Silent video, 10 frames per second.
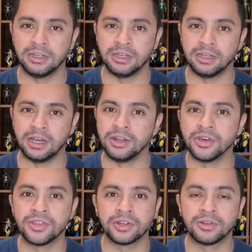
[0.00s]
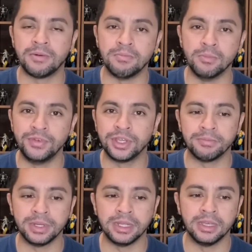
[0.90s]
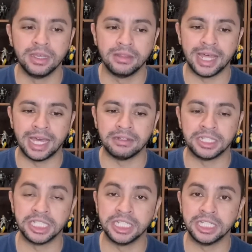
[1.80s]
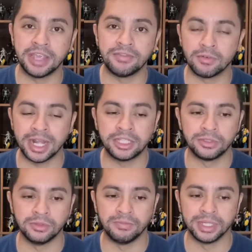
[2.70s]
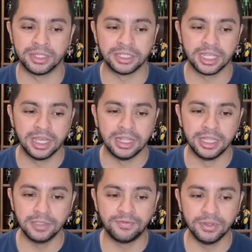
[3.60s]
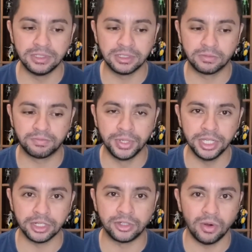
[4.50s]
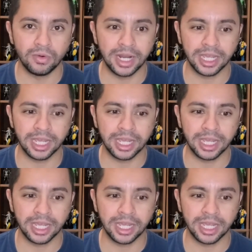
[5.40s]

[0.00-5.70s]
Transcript: another movie company that Disney gave the rights to, because this feels pretty adult.